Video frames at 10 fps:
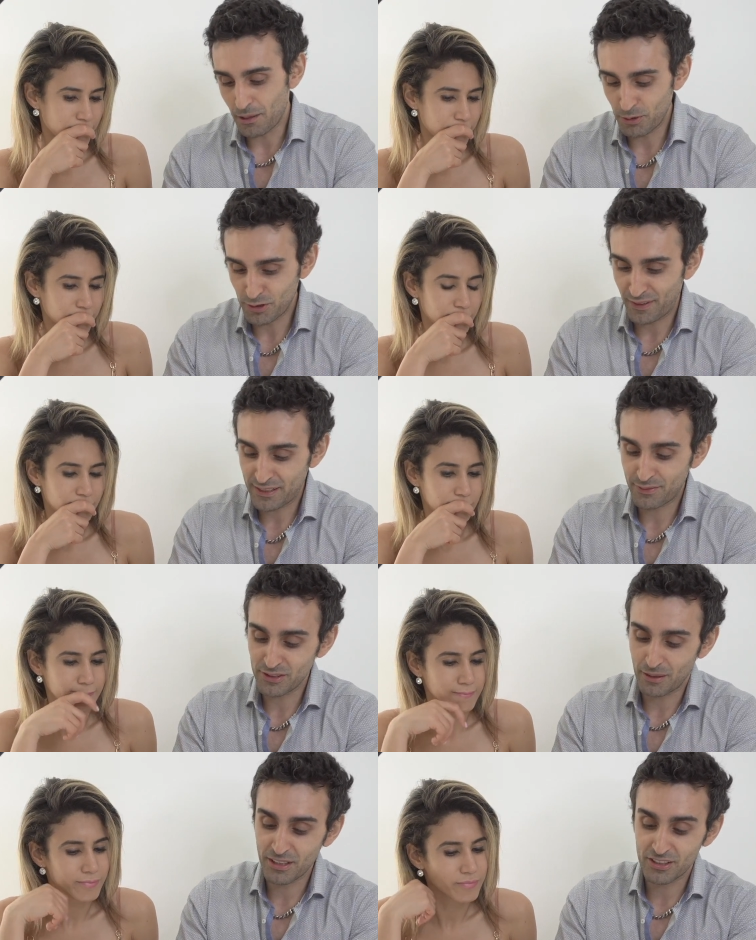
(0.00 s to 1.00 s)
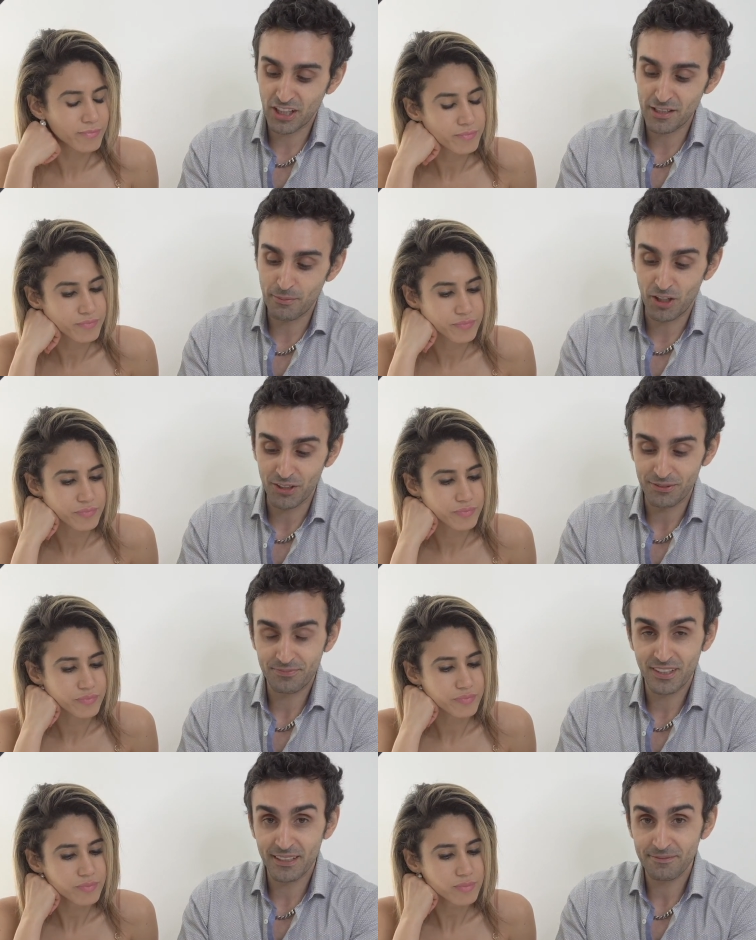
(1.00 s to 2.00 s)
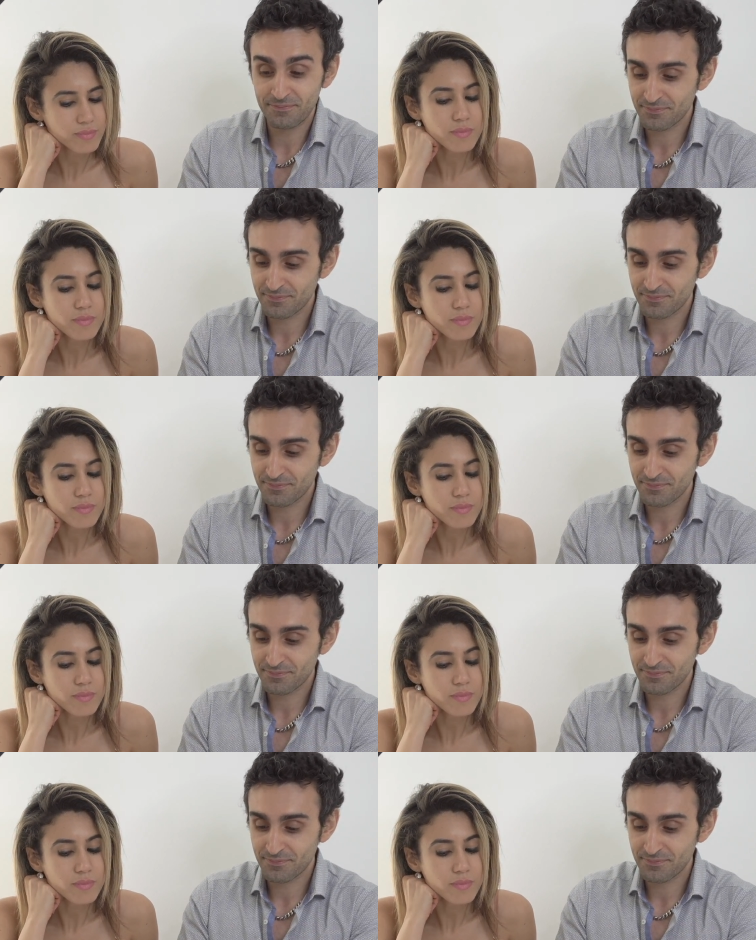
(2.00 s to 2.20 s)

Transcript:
Speaker 1: are Bluetooth headphones. I'm going to turn them on, yeah?